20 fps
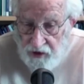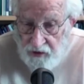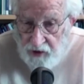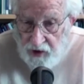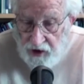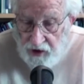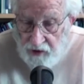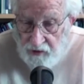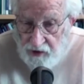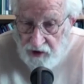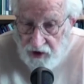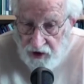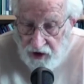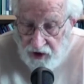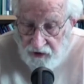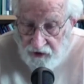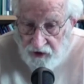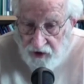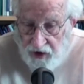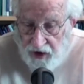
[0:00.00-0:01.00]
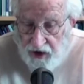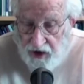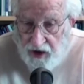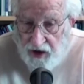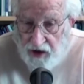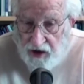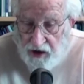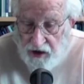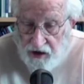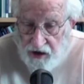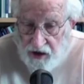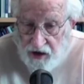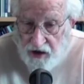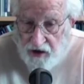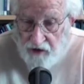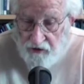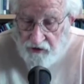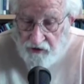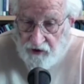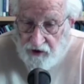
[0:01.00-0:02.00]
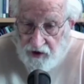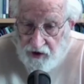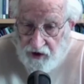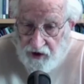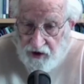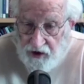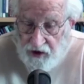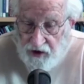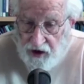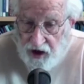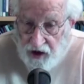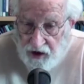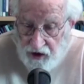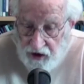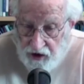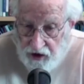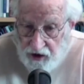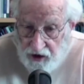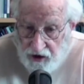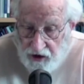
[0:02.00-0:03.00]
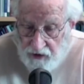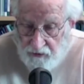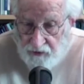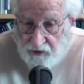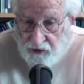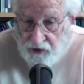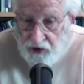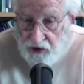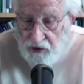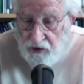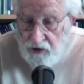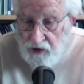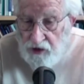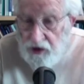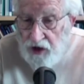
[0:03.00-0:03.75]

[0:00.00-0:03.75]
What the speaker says: been proliferating, that have gotten a huge